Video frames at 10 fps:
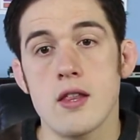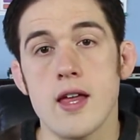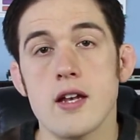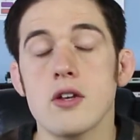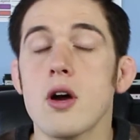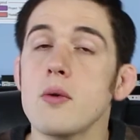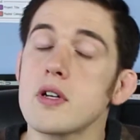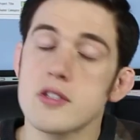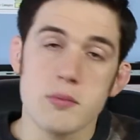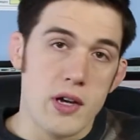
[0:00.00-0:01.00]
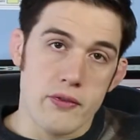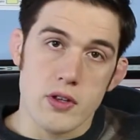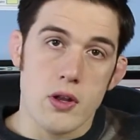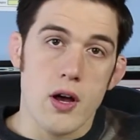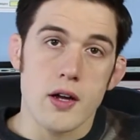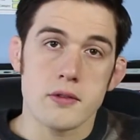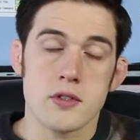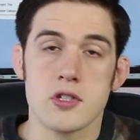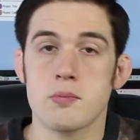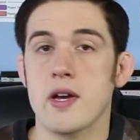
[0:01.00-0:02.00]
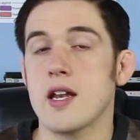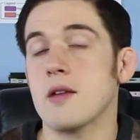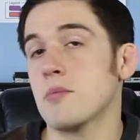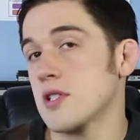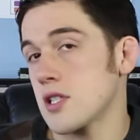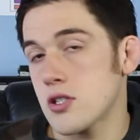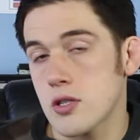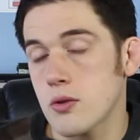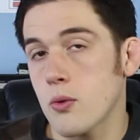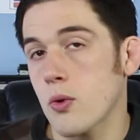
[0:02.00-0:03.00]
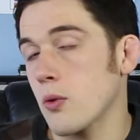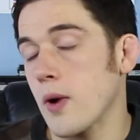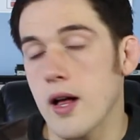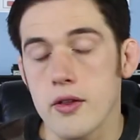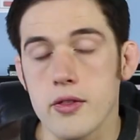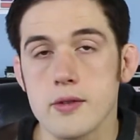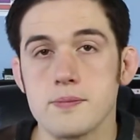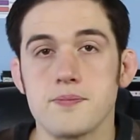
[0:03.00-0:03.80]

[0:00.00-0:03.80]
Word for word: that no one is above the law despite it, position or wealth.